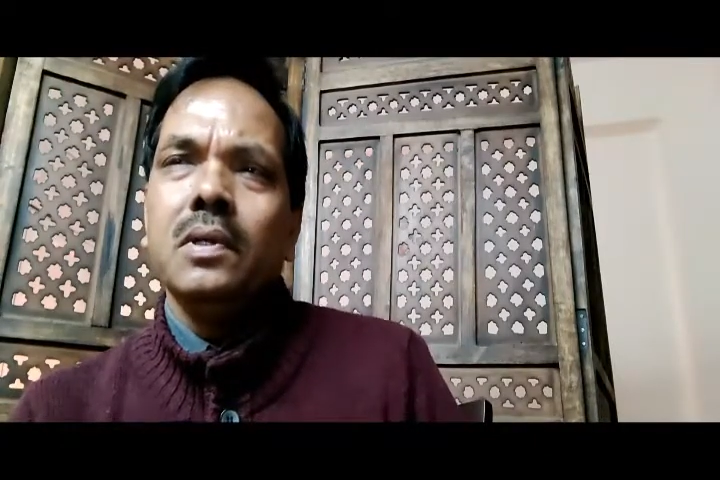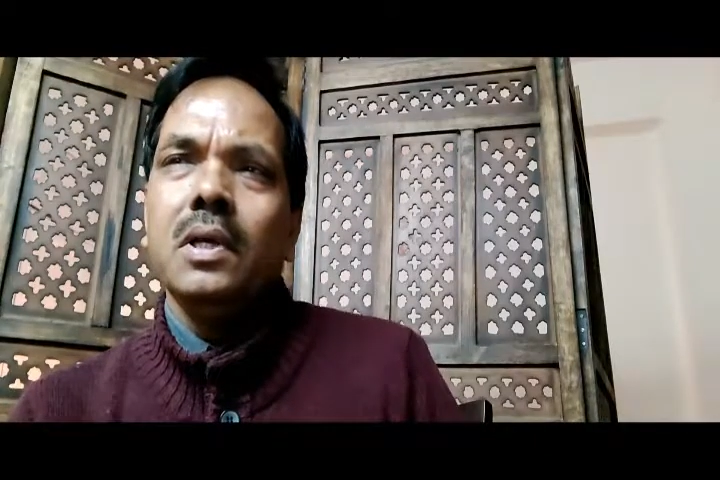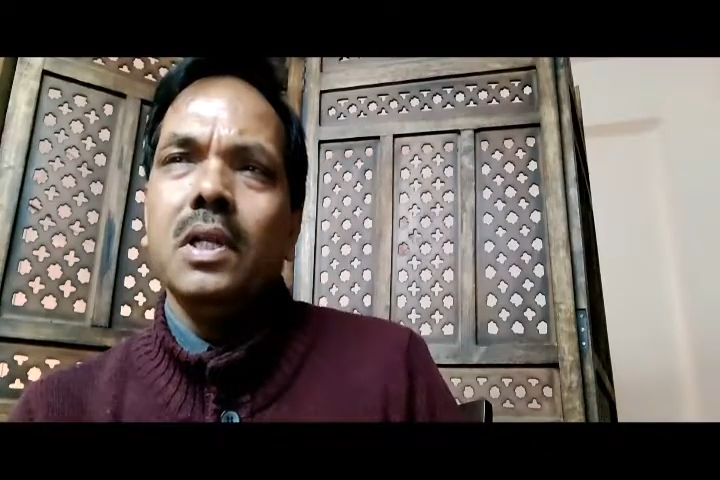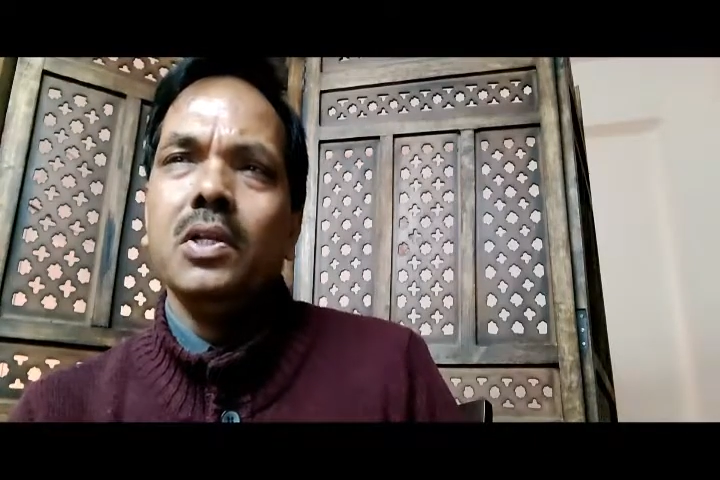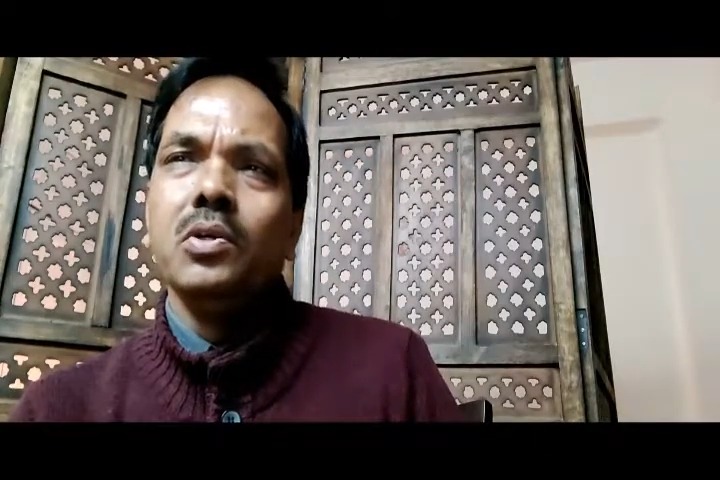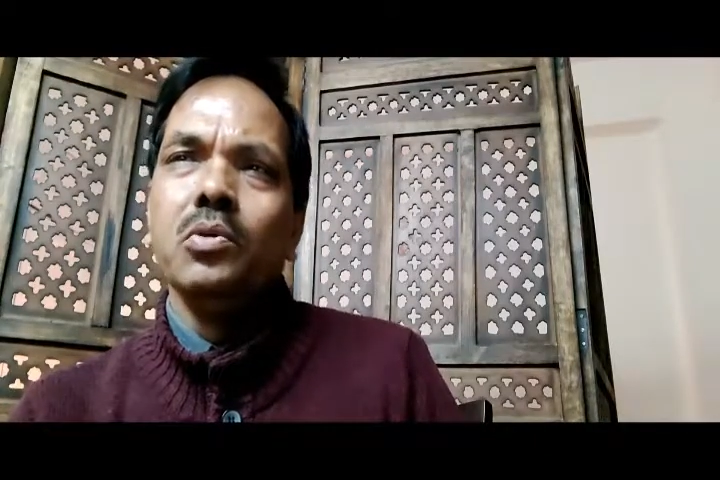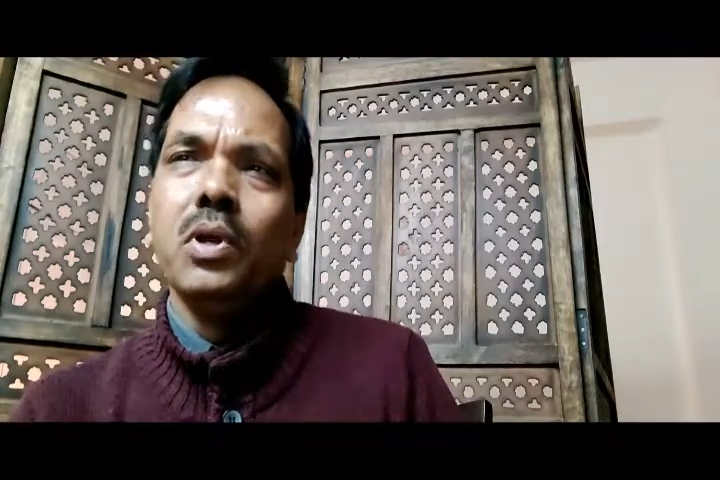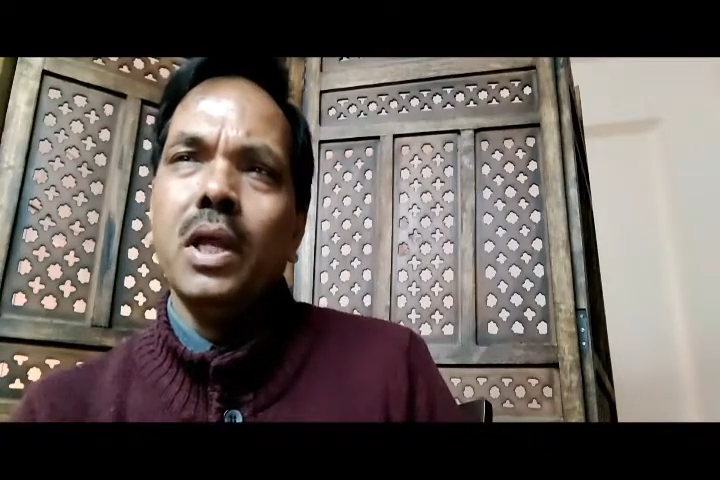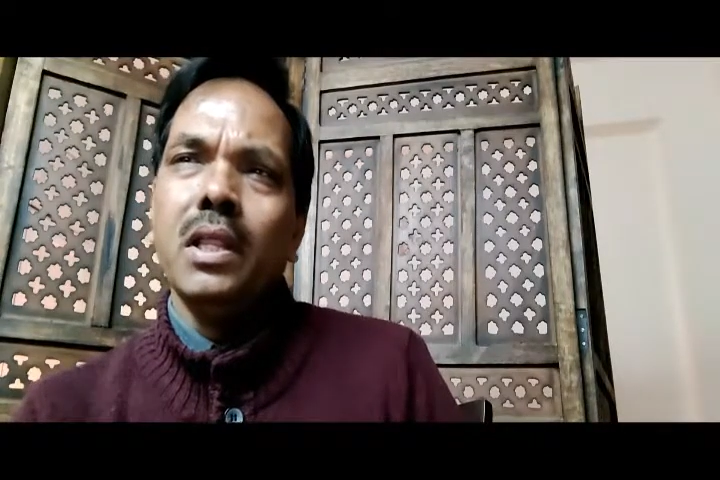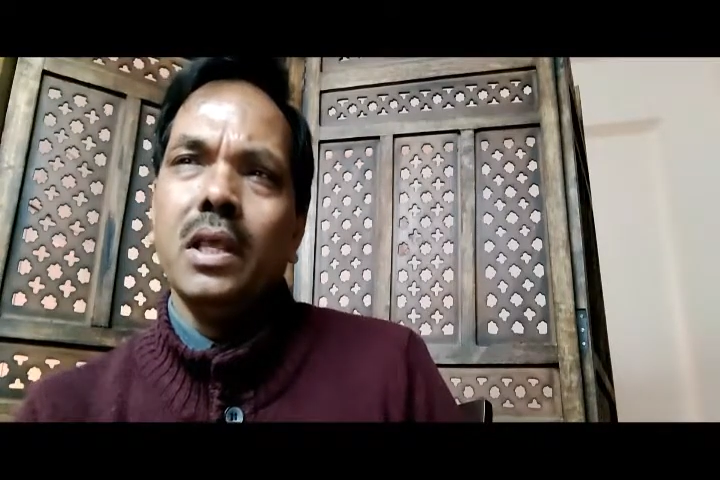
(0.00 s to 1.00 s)

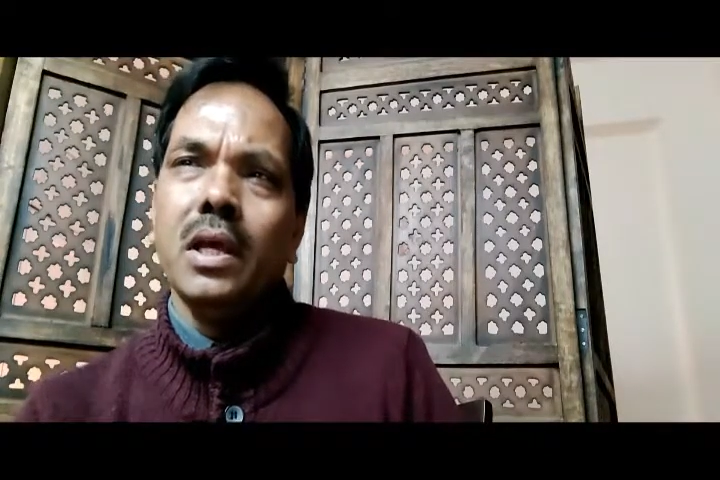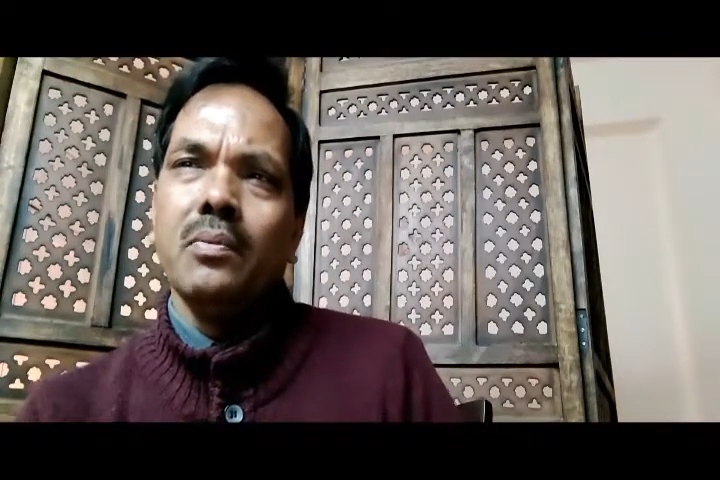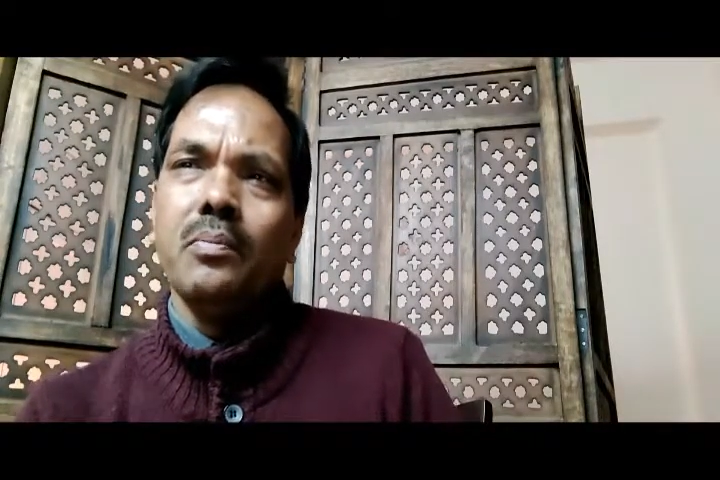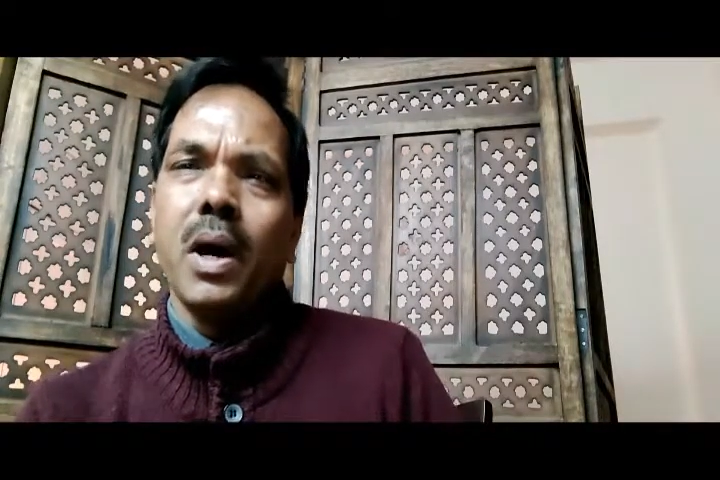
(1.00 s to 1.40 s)
including their